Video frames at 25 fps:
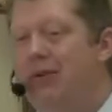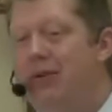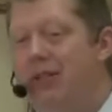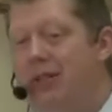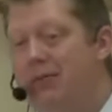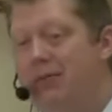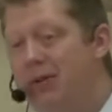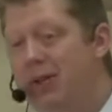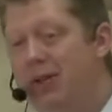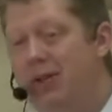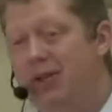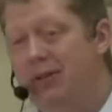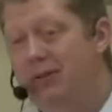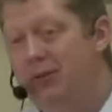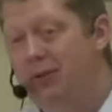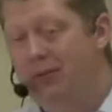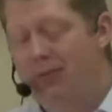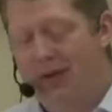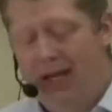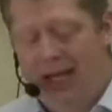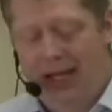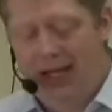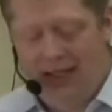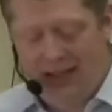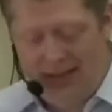It was a beautiful
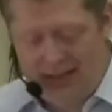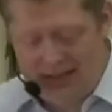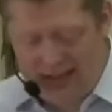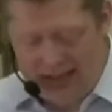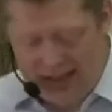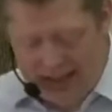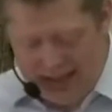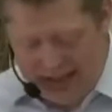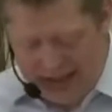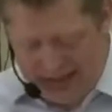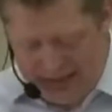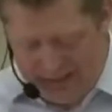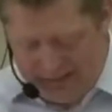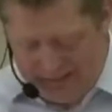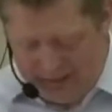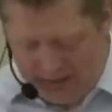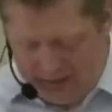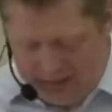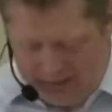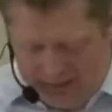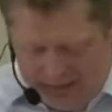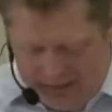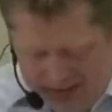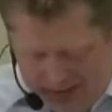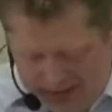place,
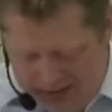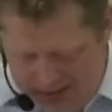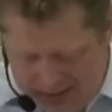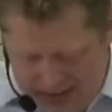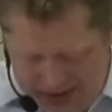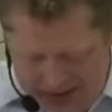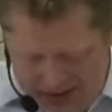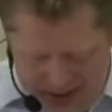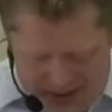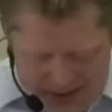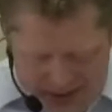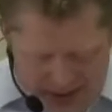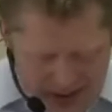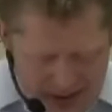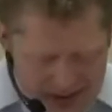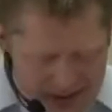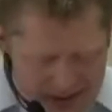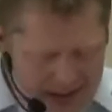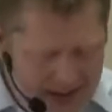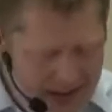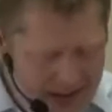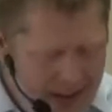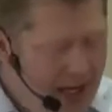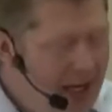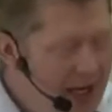filled with
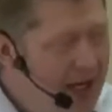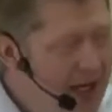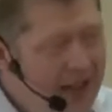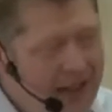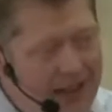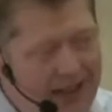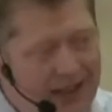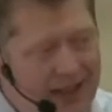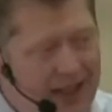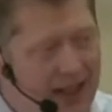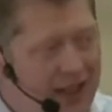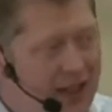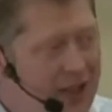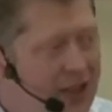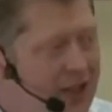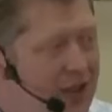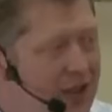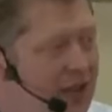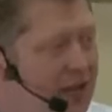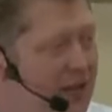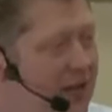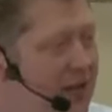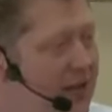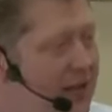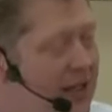stunning
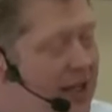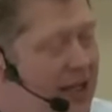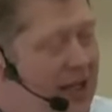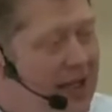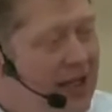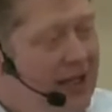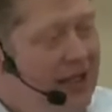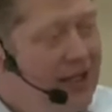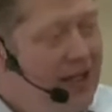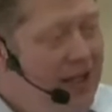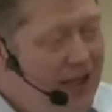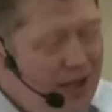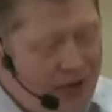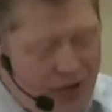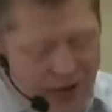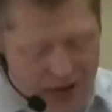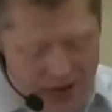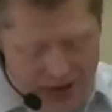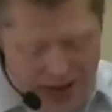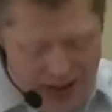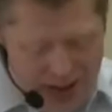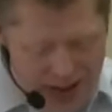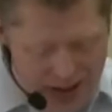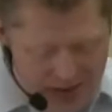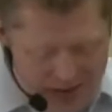architecture and
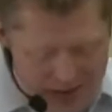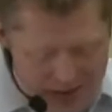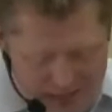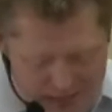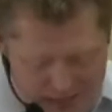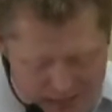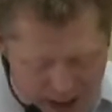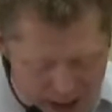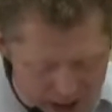literature and